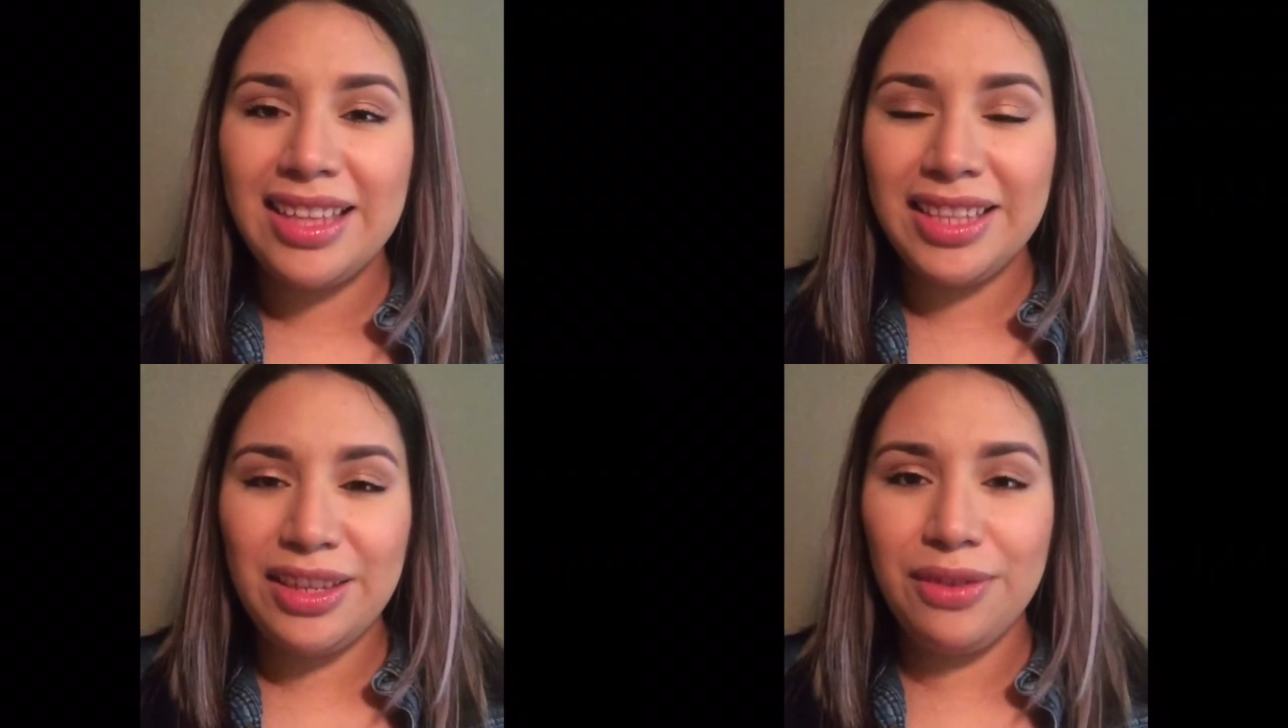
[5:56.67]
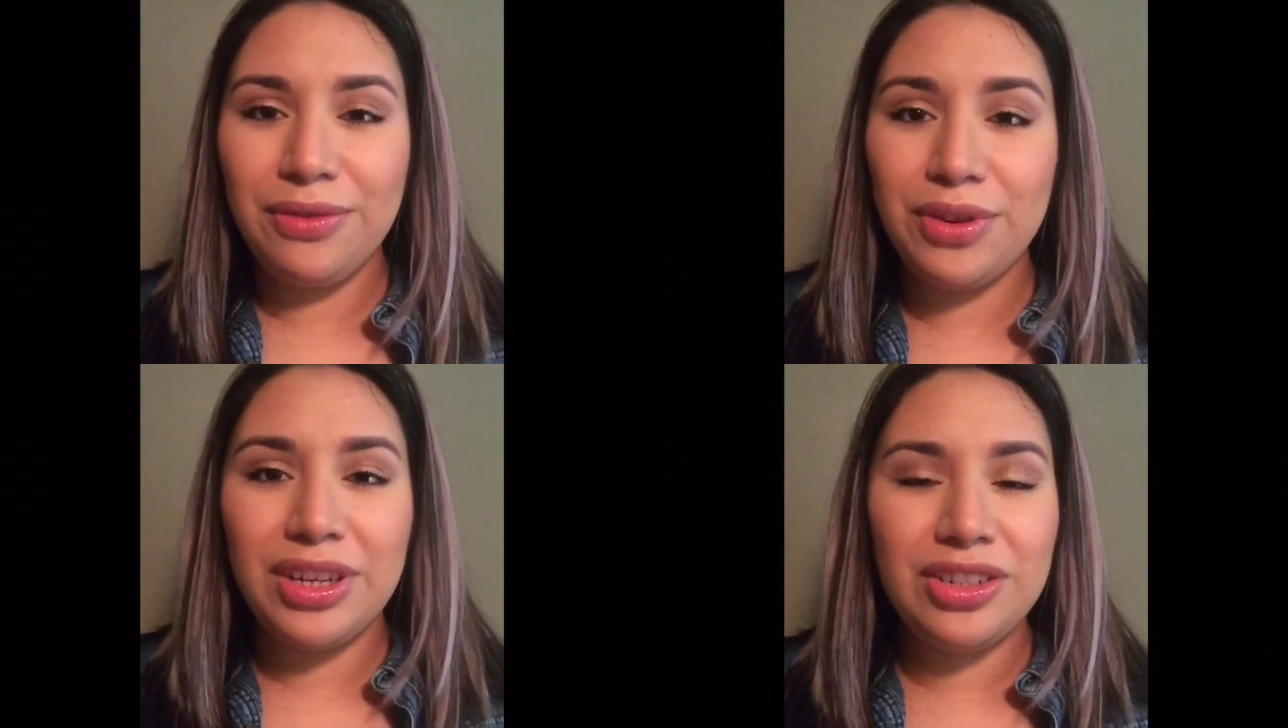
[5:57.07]
Thank you
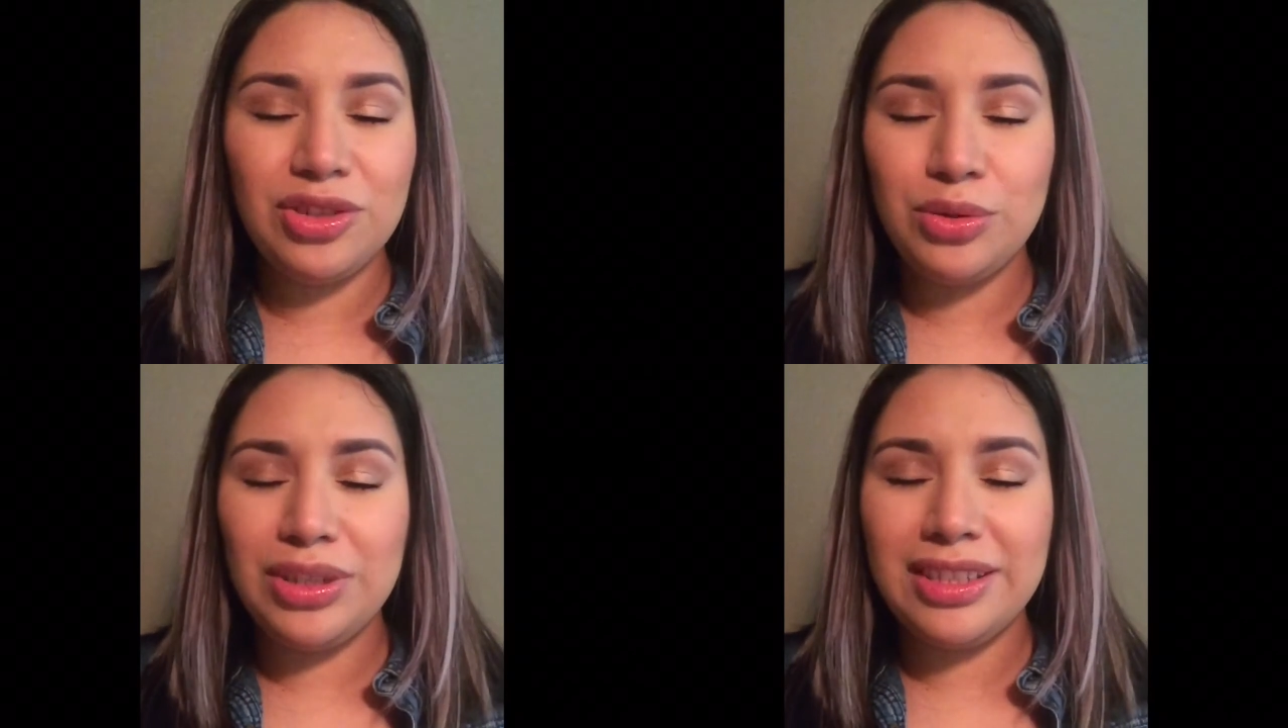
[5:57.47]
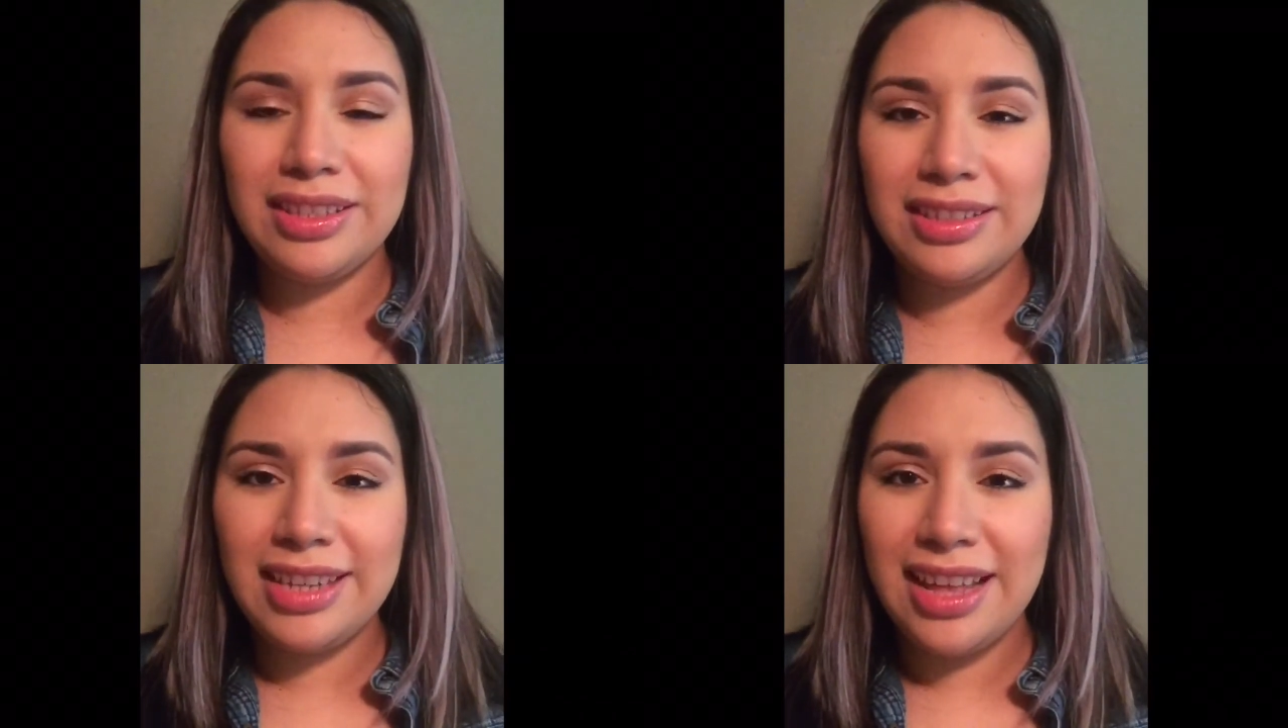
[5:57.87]
for issuing
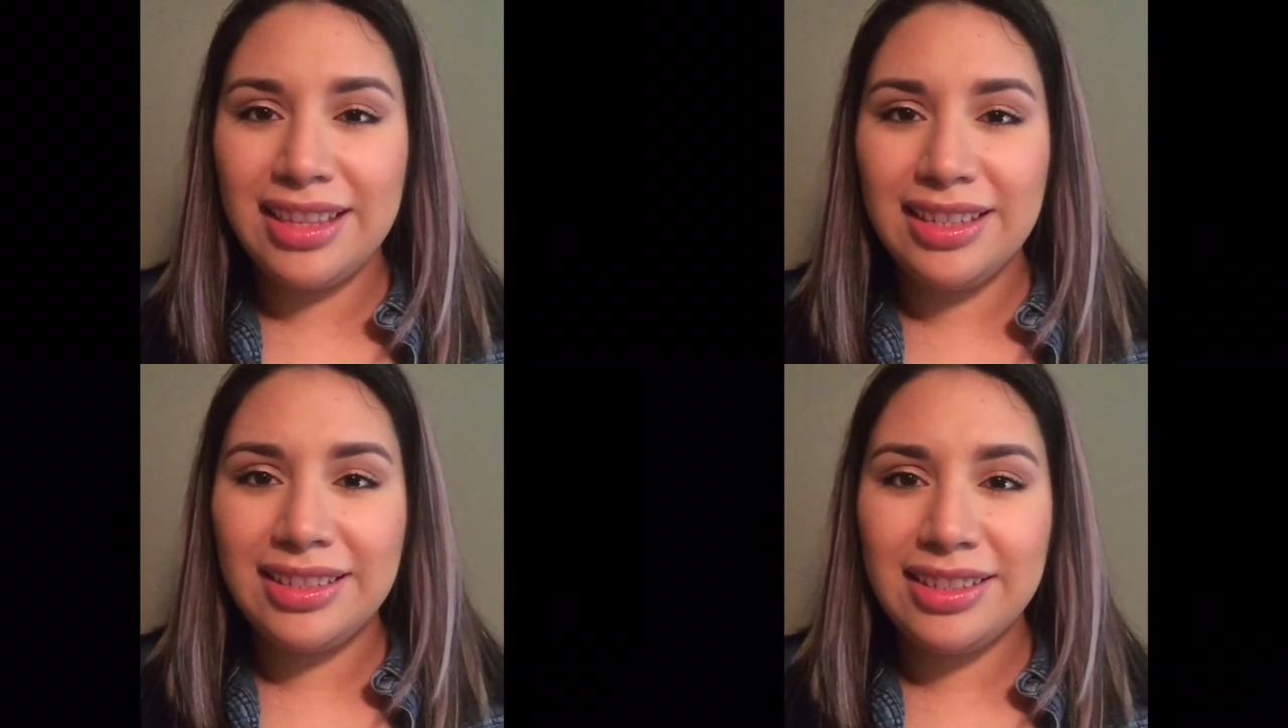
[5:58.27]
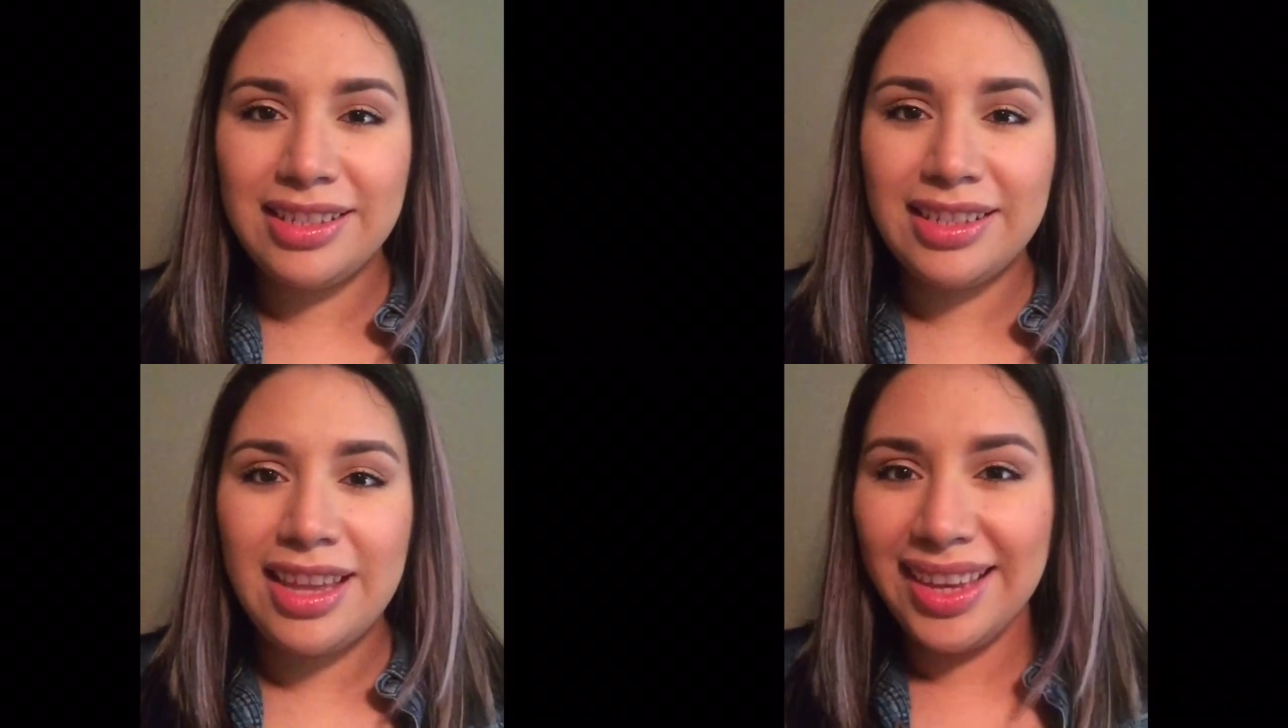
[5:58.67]
this challenge